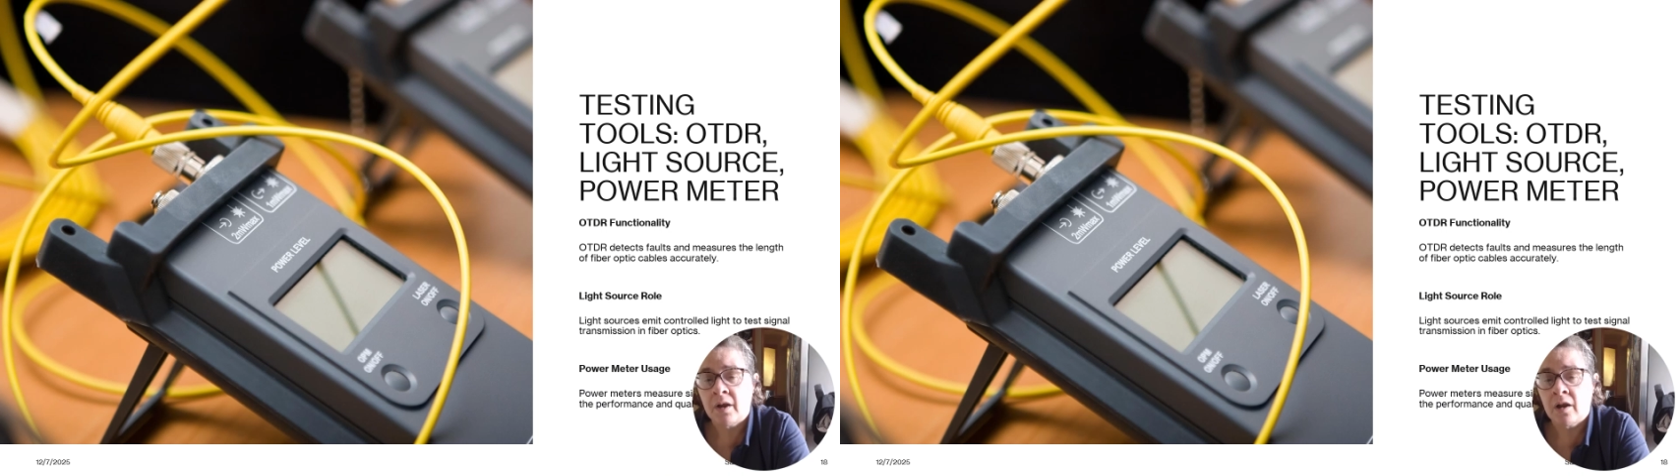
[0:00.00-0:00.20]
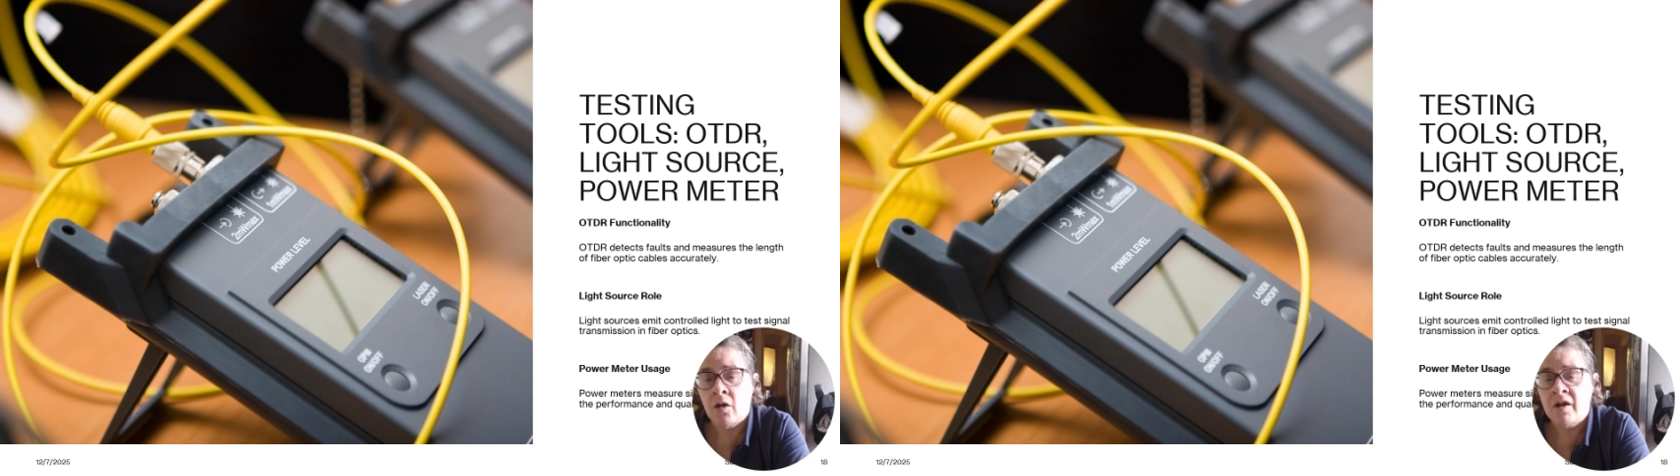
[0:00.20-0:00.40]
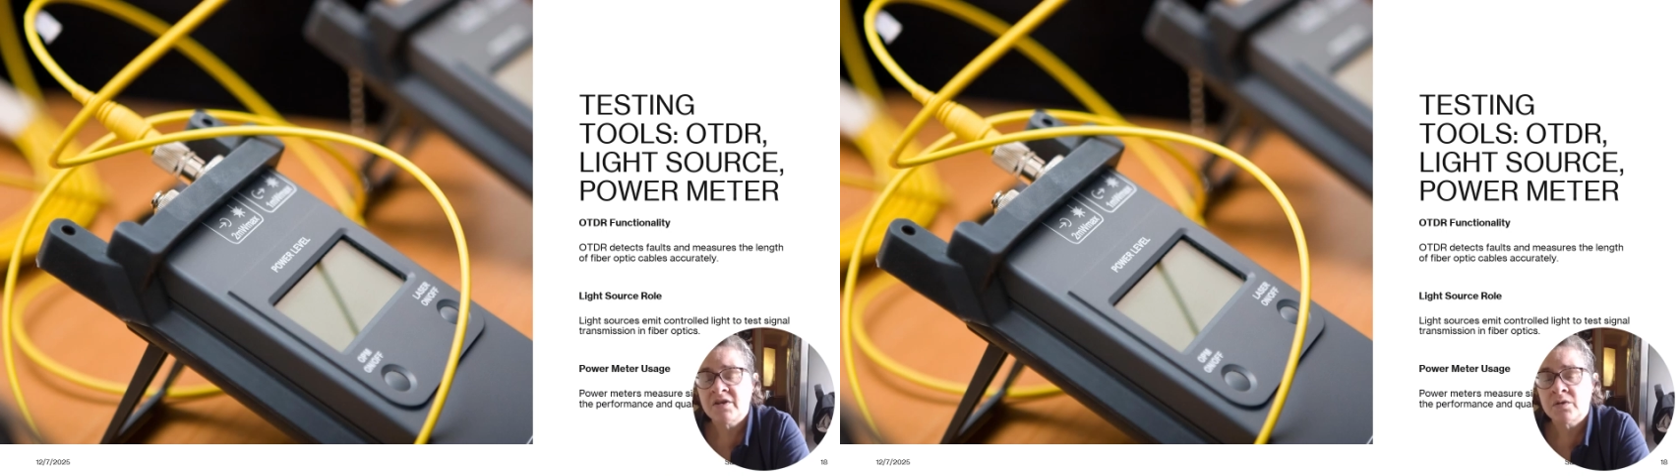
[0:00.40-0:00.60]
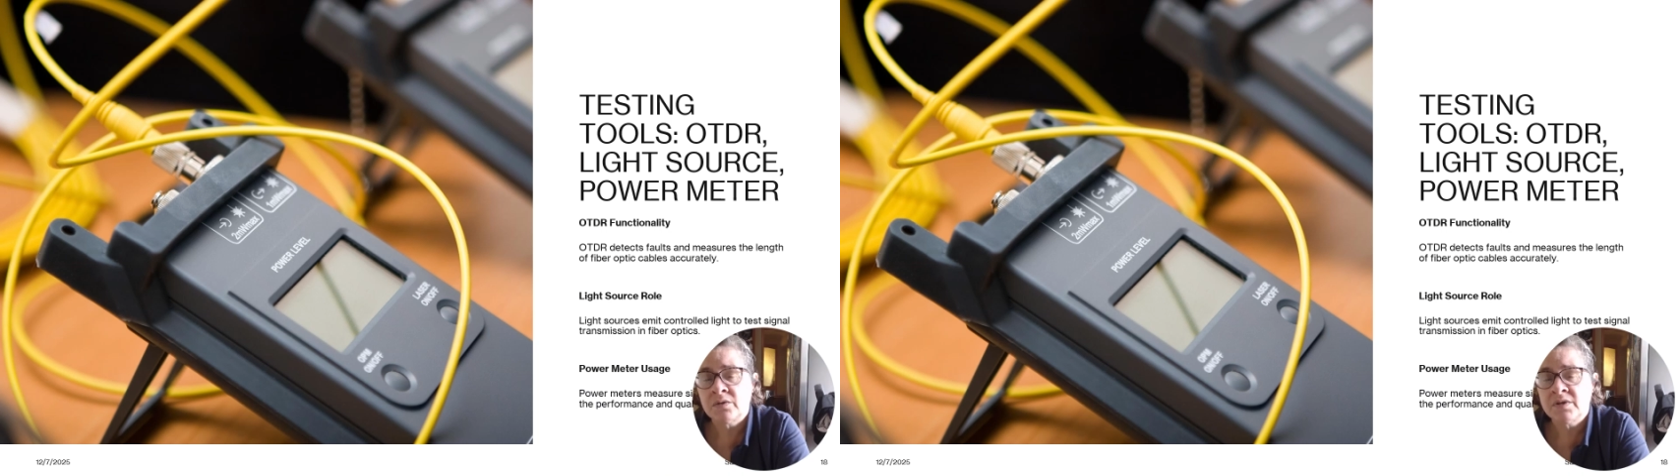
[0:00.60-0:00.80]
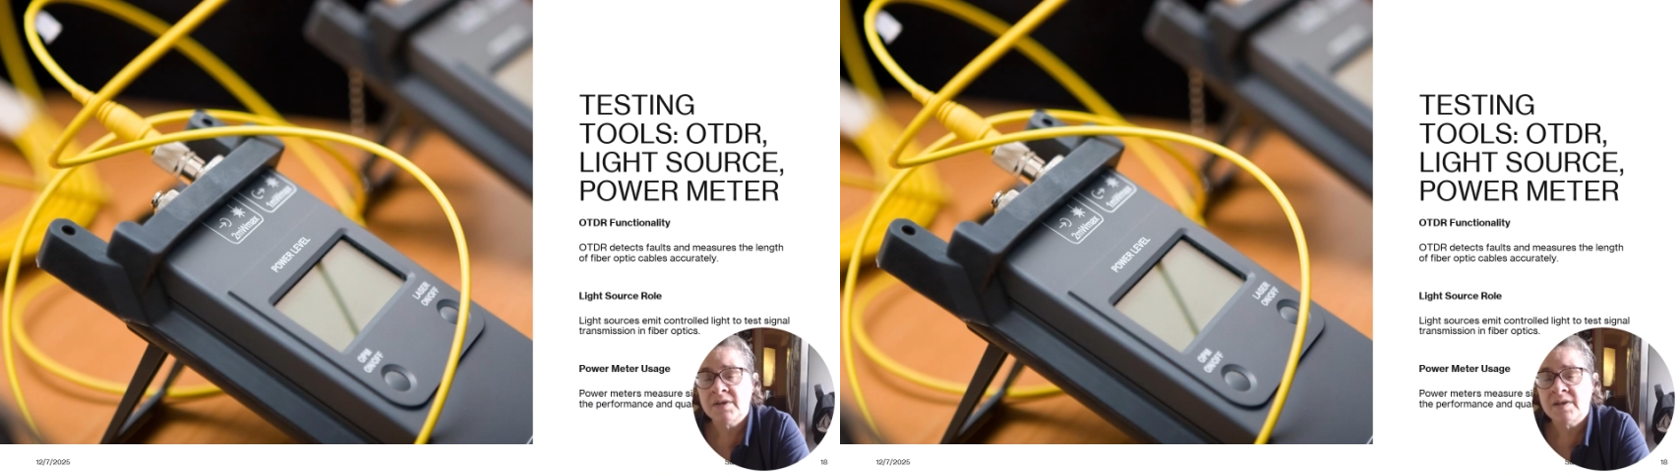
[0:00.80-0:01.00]
Light
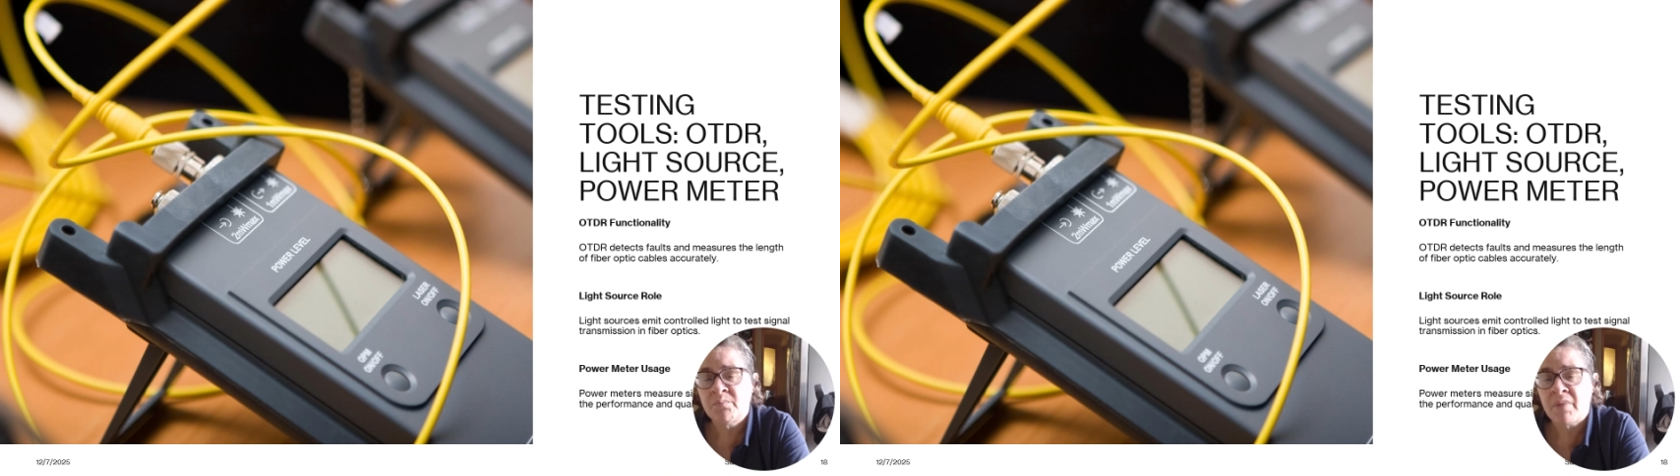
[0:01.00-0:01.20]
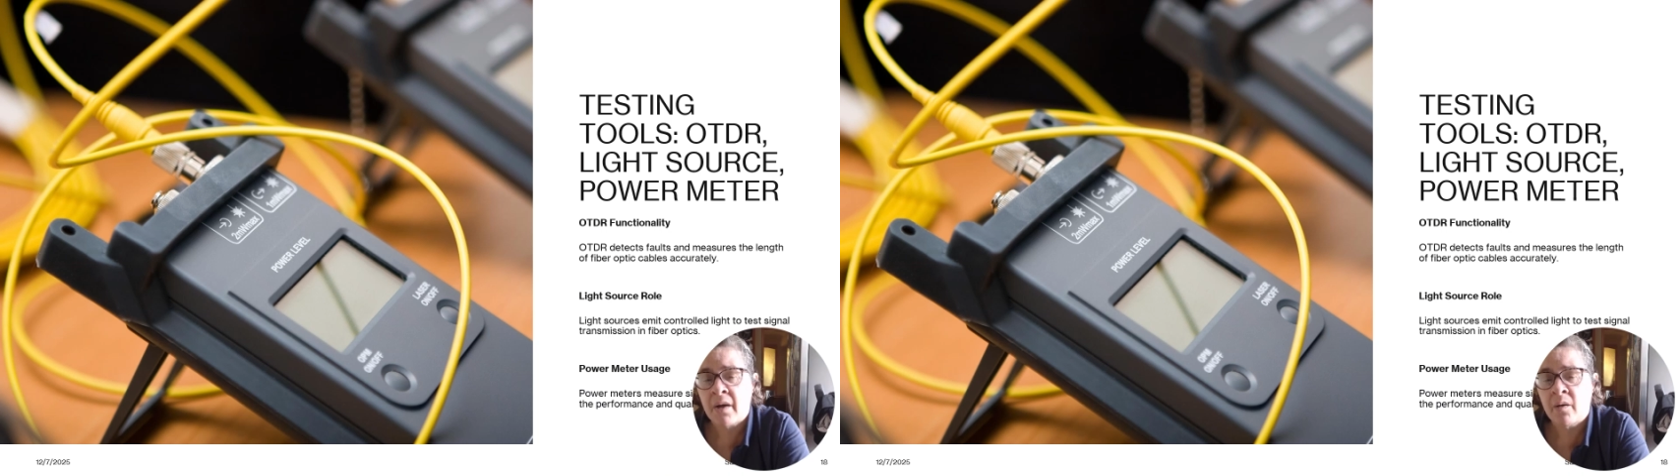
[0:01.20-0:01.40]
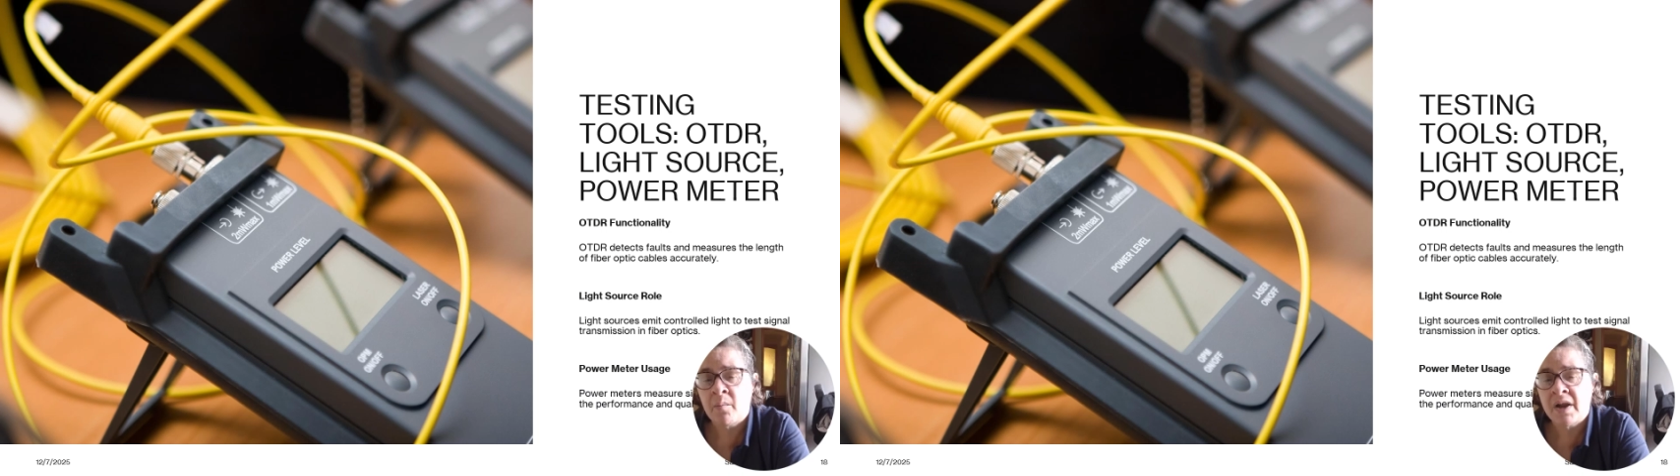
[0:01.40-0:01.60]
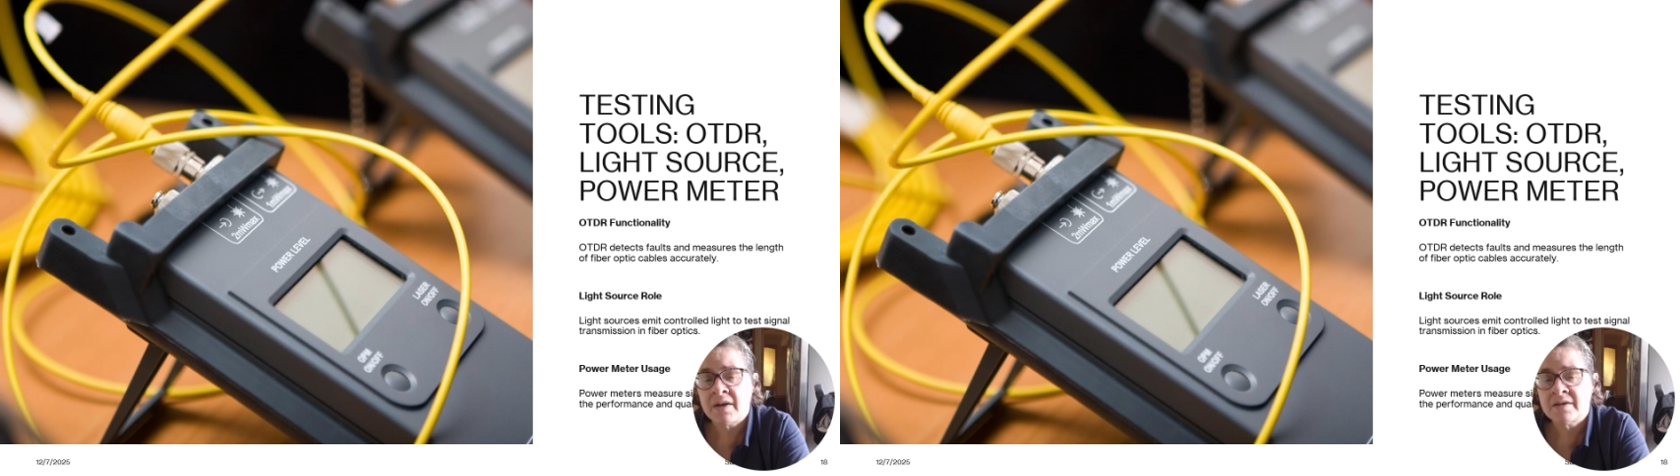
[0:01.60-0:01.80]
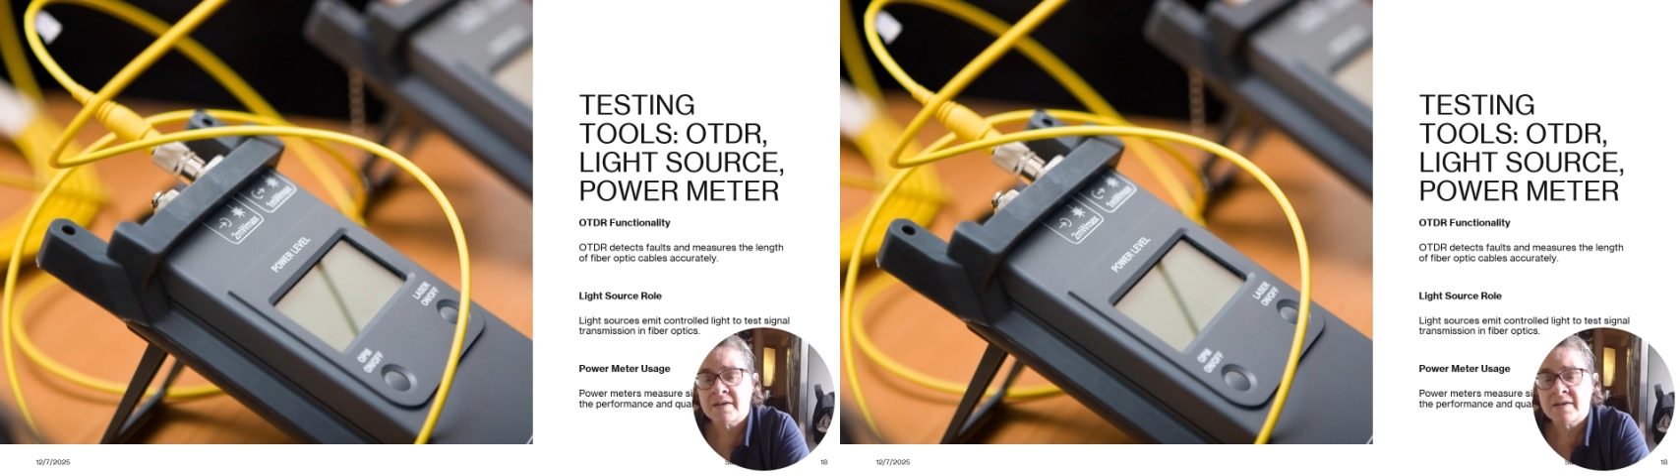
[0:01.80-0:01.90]
sources and power meters